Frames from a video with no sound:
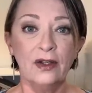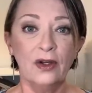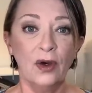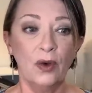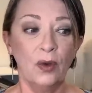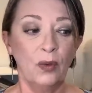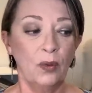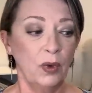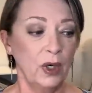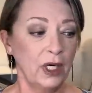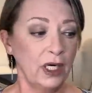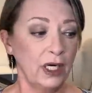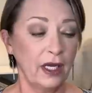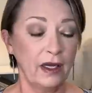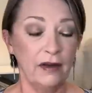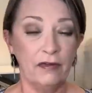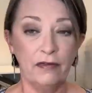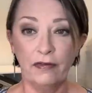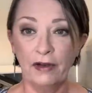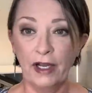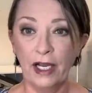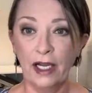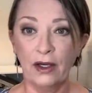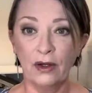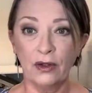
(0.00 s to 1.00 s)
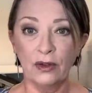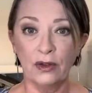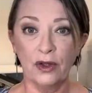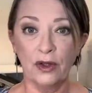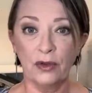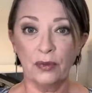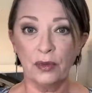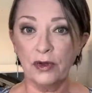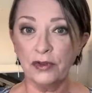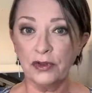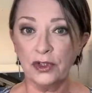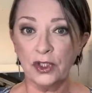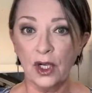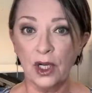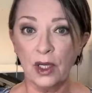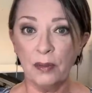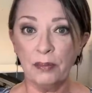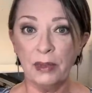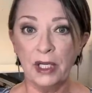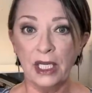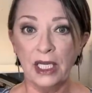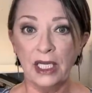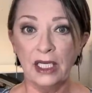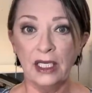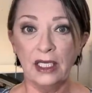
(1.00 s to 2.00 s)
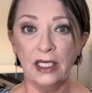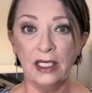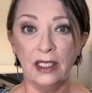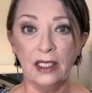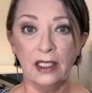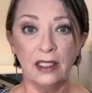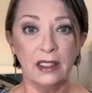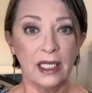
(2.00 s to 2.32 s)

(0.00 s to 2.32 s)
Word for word: what I found thrift shopping,